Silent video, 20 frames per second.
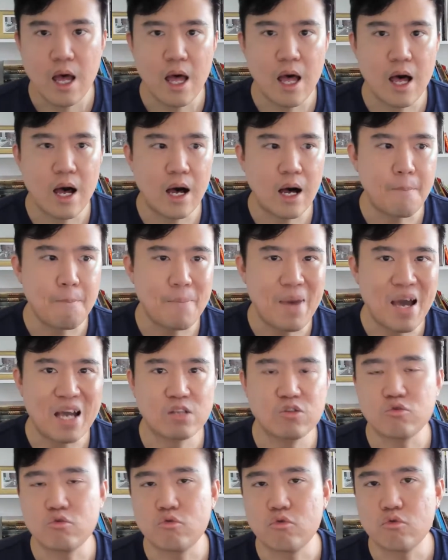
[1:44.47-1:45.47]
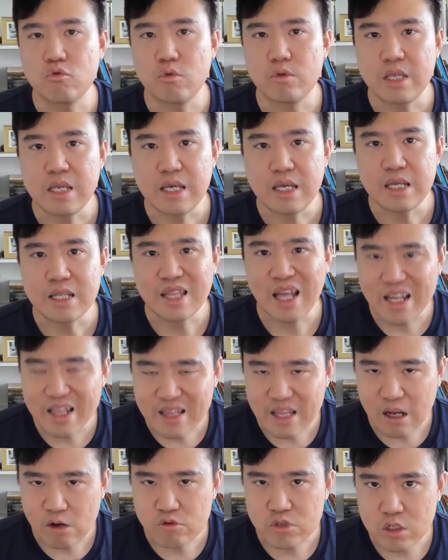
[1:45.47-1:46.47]
back to the
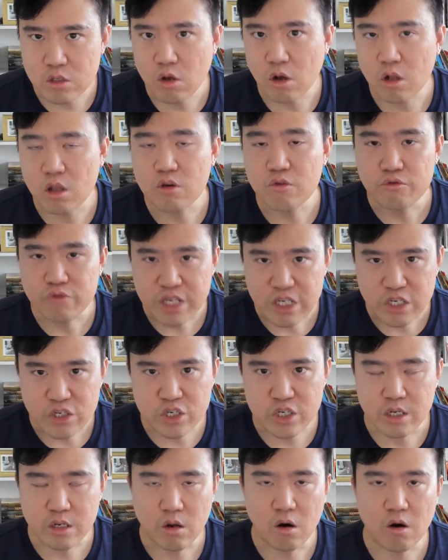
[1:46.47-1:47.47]
$9,000 region.